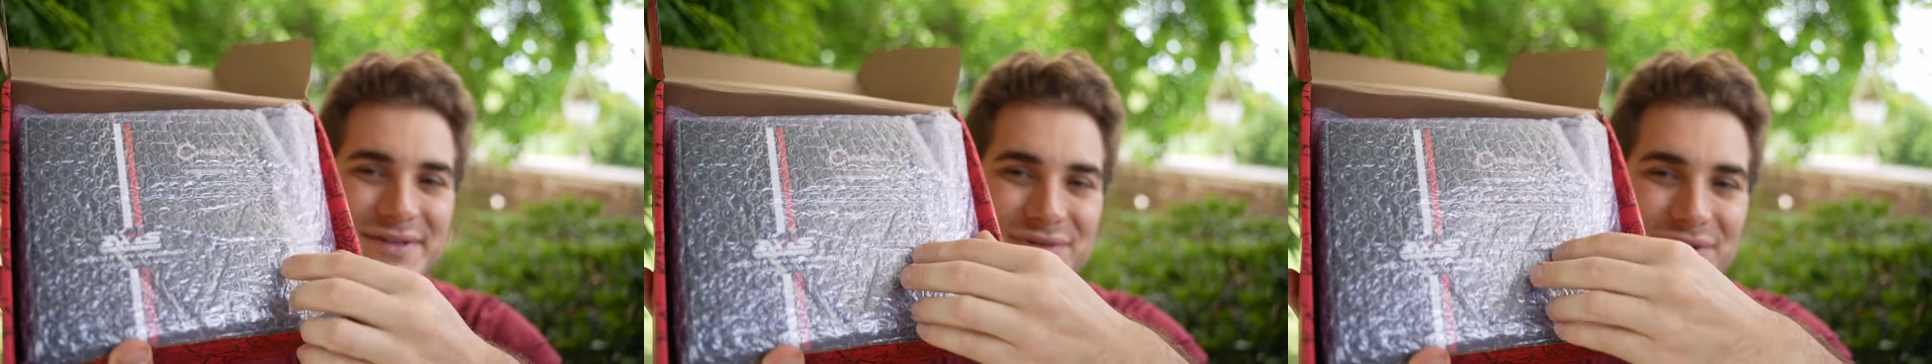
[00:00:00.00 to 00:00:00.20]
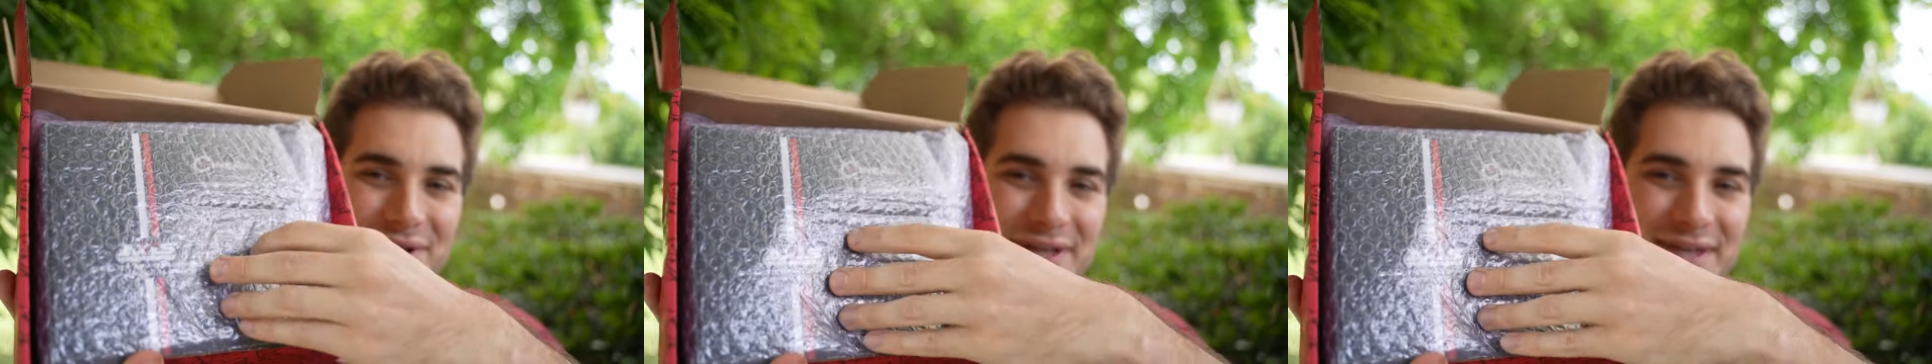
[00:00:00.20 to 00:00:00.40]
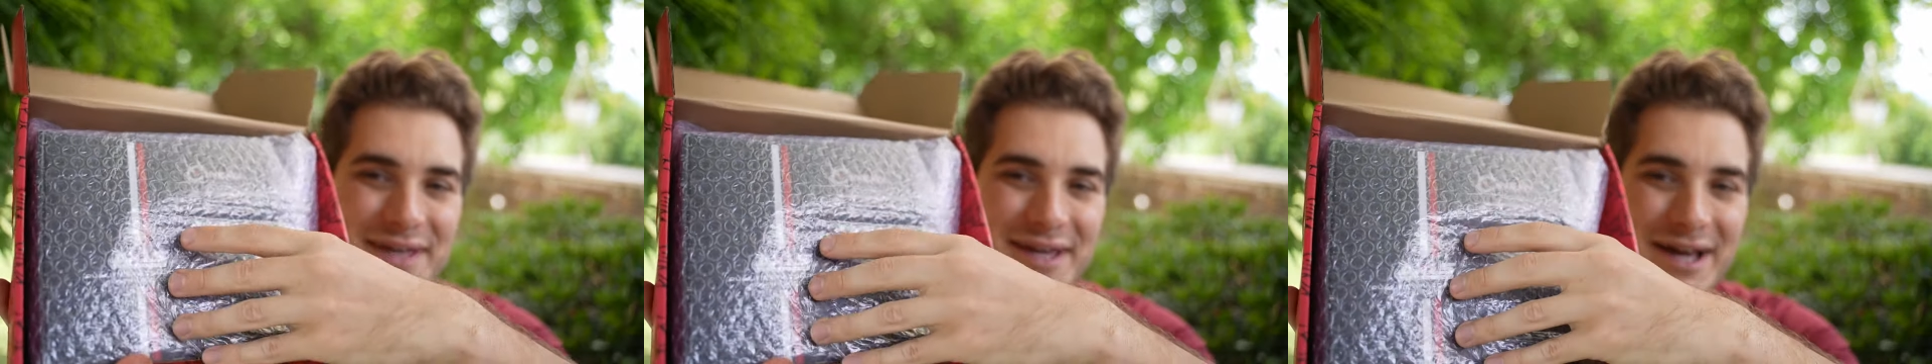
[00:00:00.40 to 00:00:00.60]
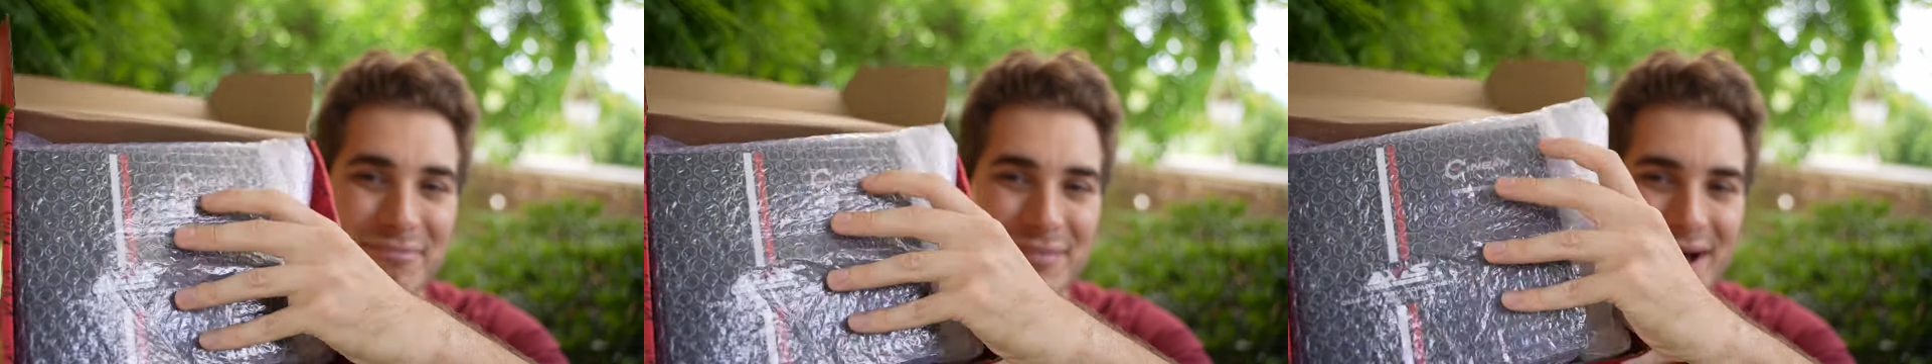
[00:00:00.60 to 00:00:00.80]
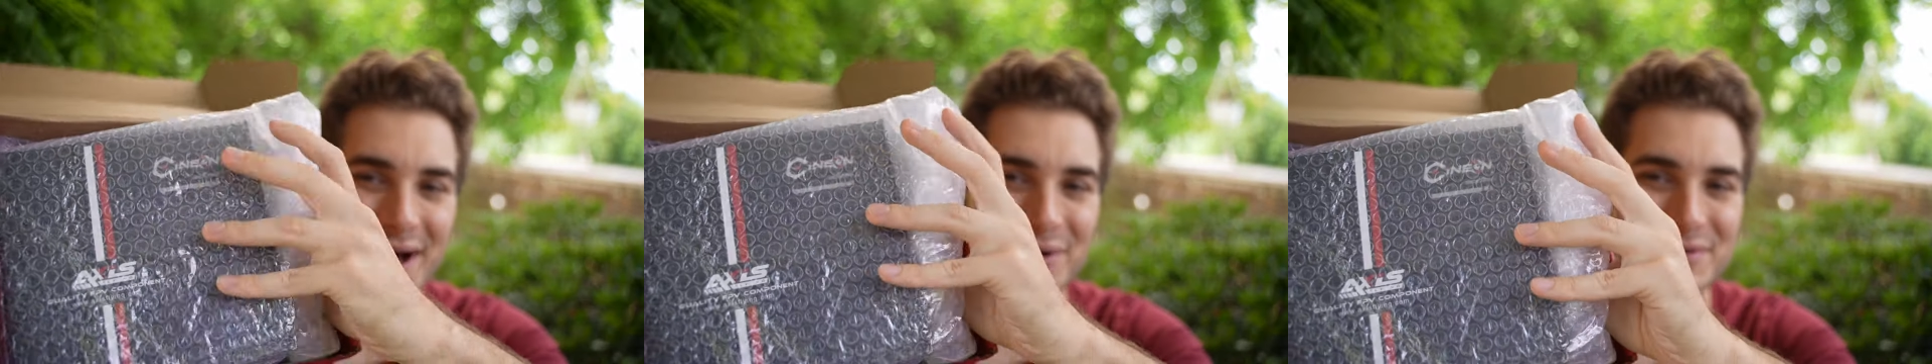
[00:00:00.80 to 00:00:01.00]
talking
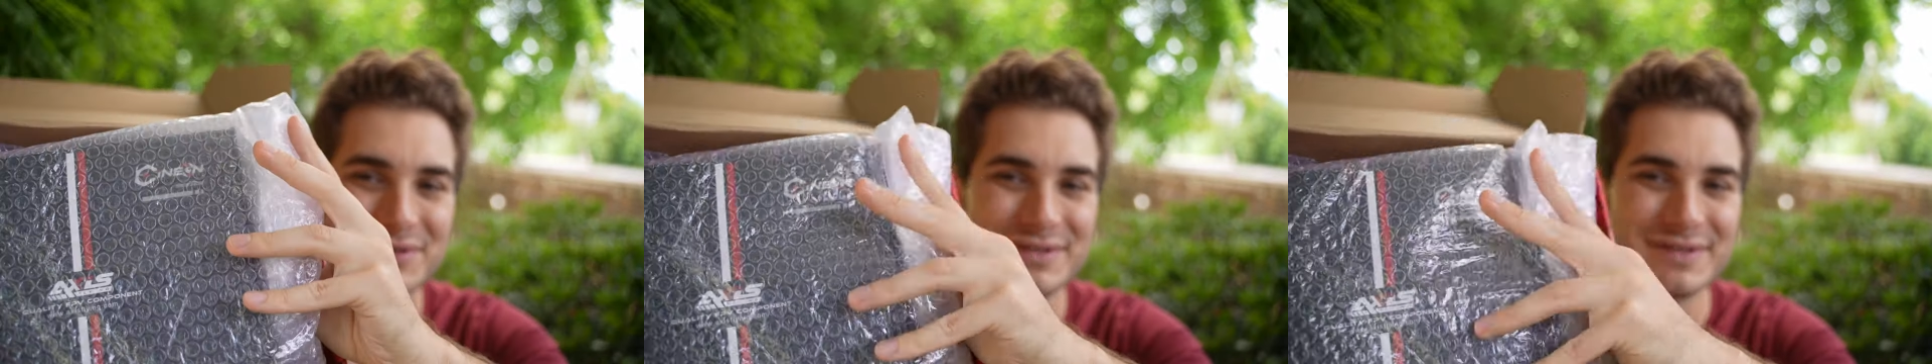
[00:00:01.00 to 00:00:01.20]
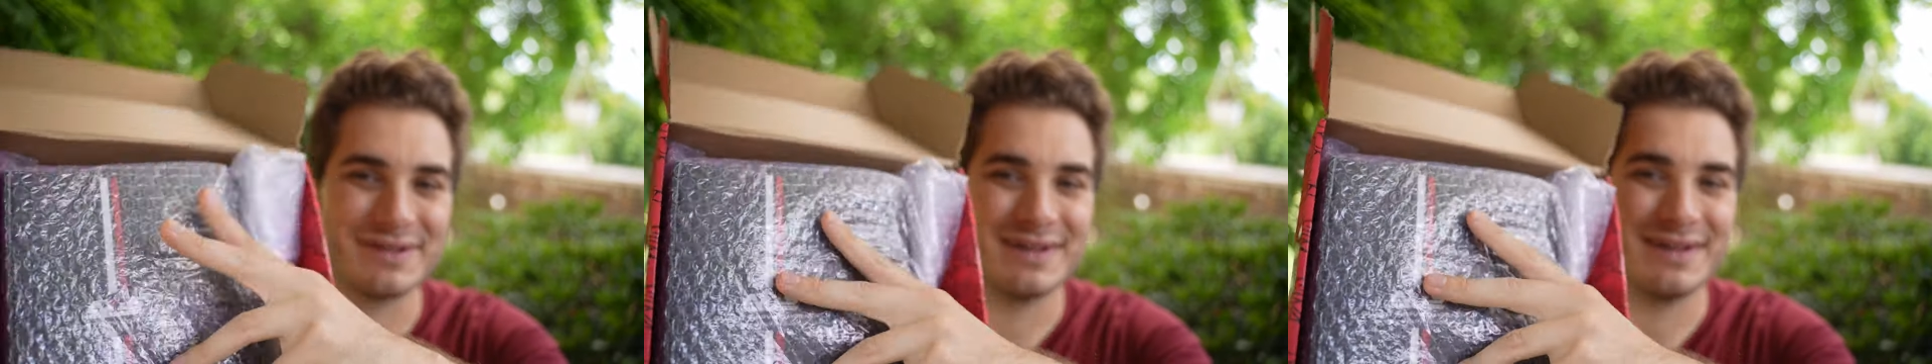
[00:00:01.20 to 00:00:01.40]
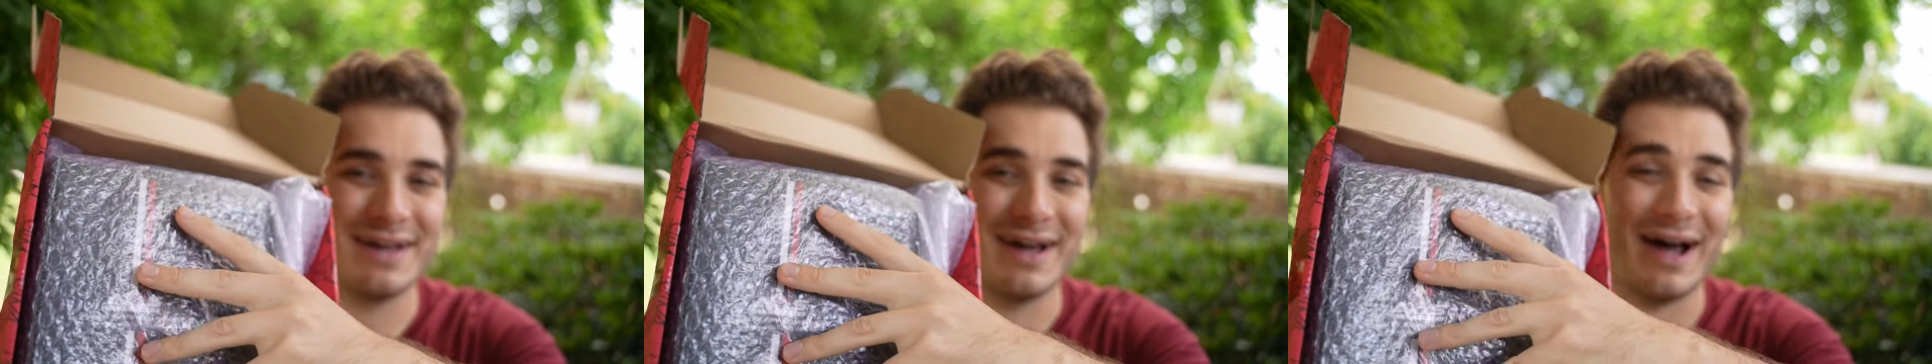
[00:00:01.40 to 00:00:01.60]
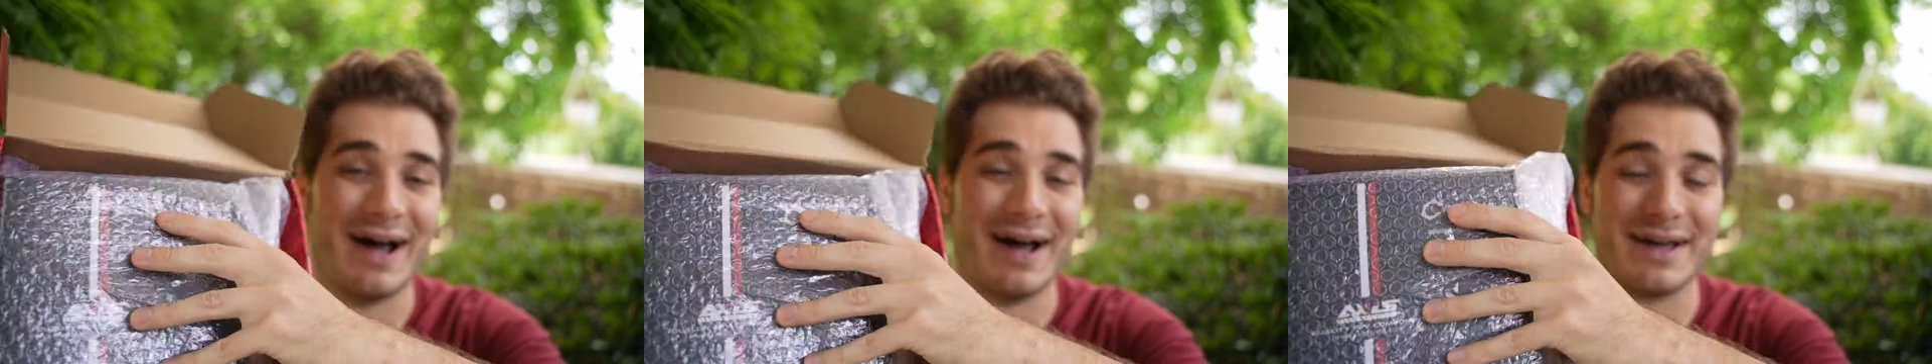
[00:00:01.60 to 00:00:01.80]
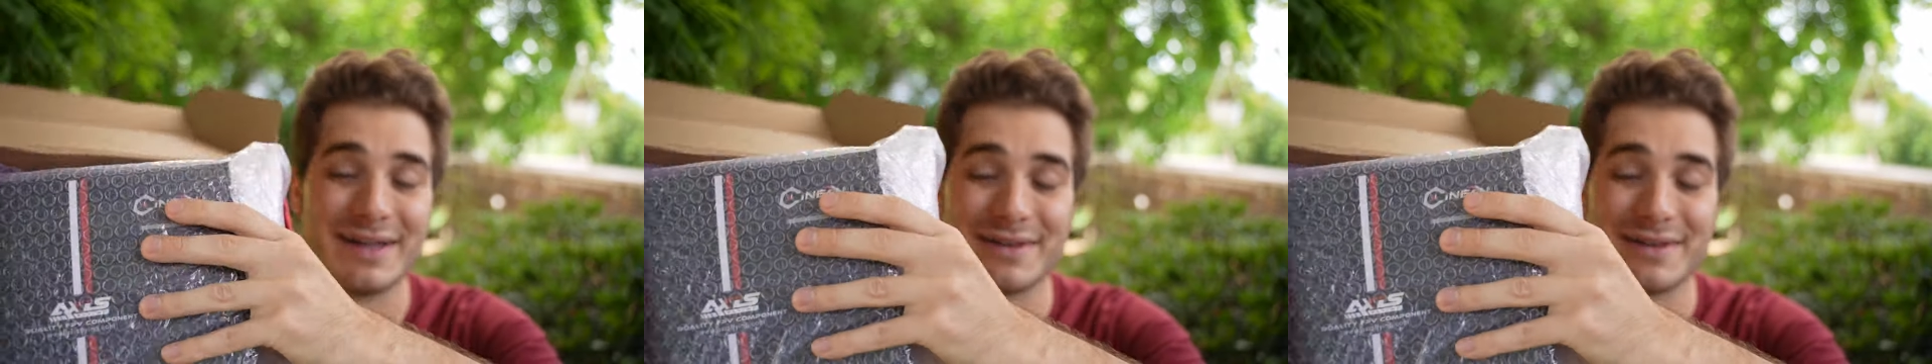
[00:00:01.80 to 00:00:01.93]
about a